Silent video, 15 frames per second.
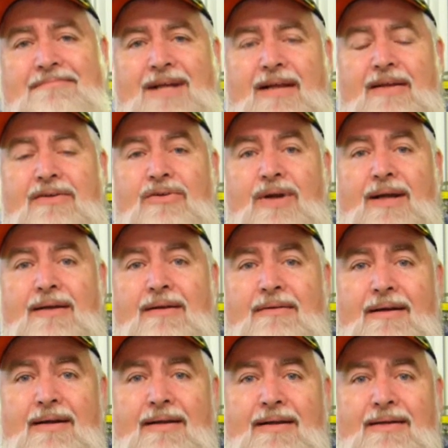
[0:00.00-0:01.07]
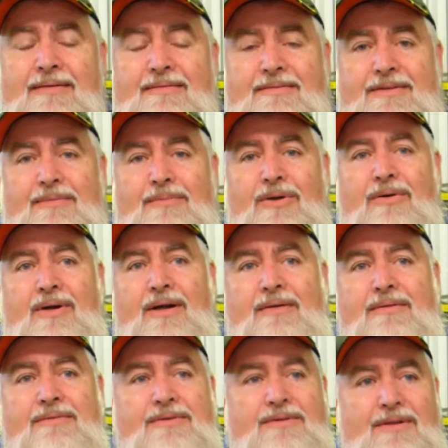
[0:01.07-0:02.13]
another tractor. And then
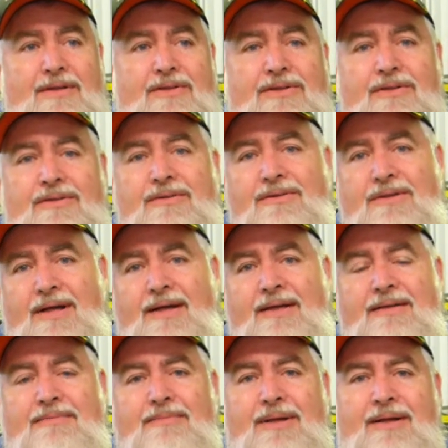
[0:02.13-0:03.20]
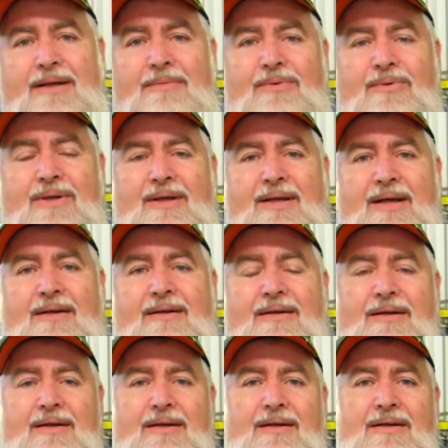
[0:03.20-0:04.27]
tomorrow, Tuesday, it's Monday morning now,
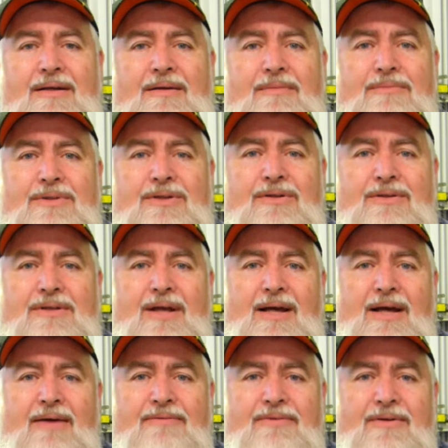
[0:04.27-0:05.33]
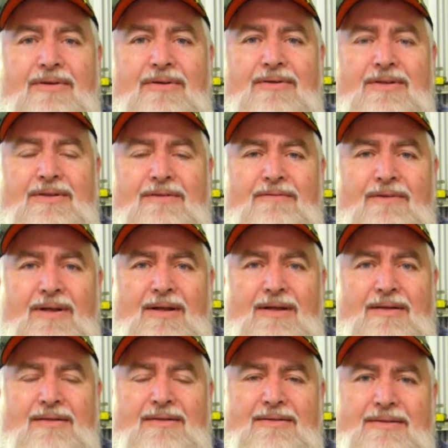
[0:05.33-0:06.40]
Tuesday afternoon there's a
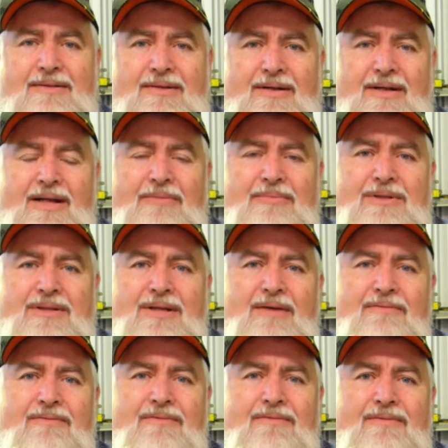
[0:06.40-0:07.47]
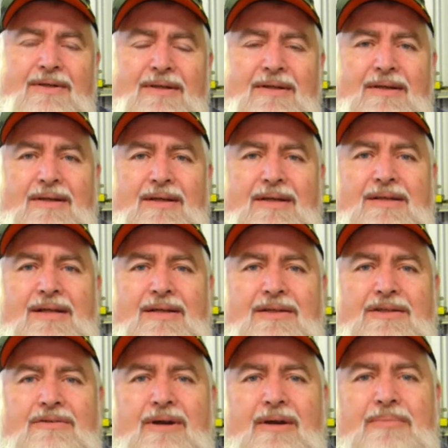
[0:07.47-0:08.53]
fella got a heap of stuff. He's had
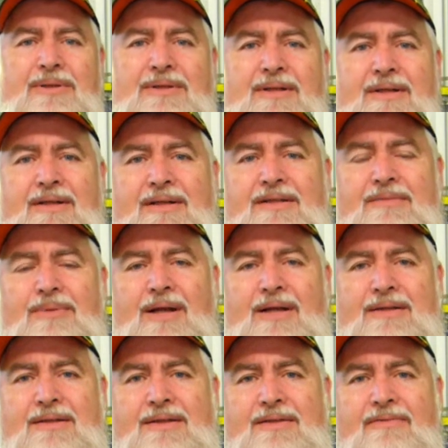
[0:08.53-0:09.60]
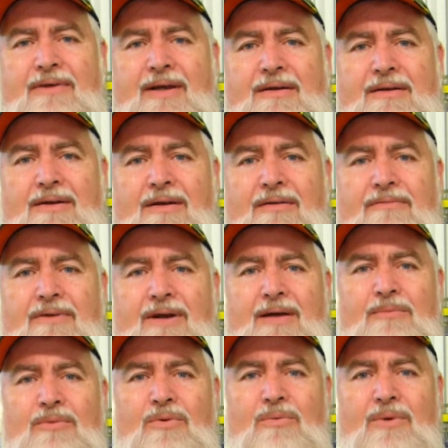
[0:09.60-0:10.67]
the scrappies in at his place, and he's found an old
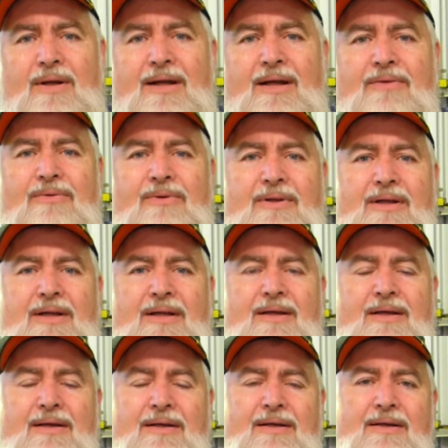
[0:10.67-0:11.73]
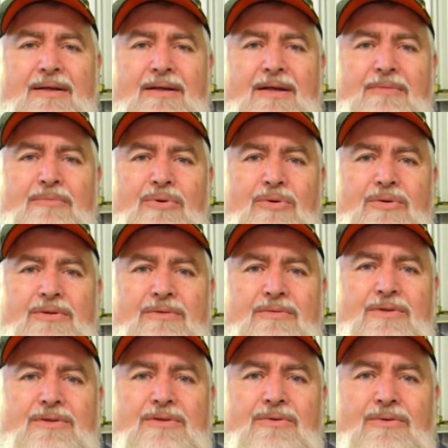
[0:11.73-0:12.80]
Farmall 100 that he bought to
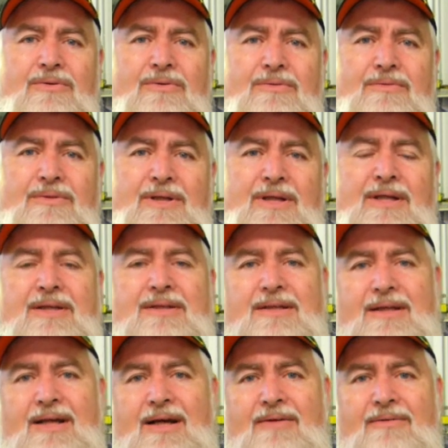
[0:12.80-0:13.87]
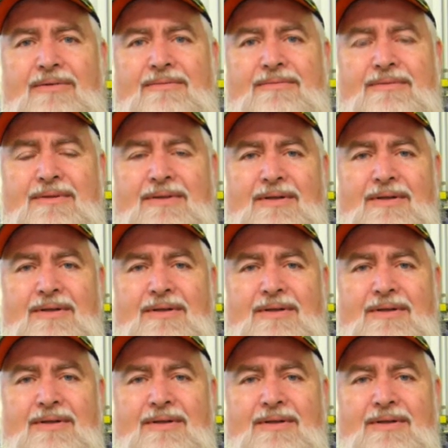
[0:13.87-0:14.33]
restore years ago and